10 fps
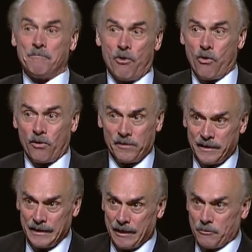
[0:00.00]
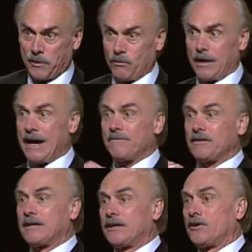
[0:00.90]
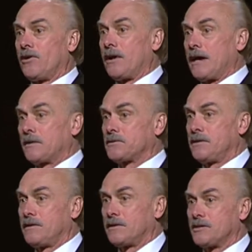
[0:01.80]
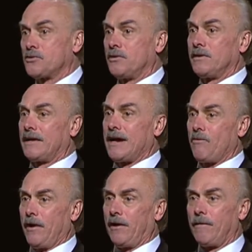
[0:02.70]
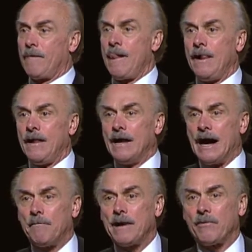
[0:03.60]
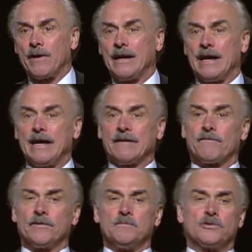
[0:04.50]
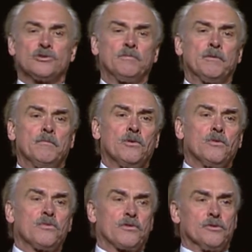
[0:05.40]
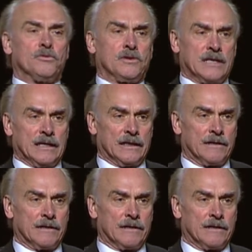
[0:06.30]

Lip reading: more than the other one? Well, I have to tell you in all honesty that this one that I wear on my right hand from Super Bowl 13,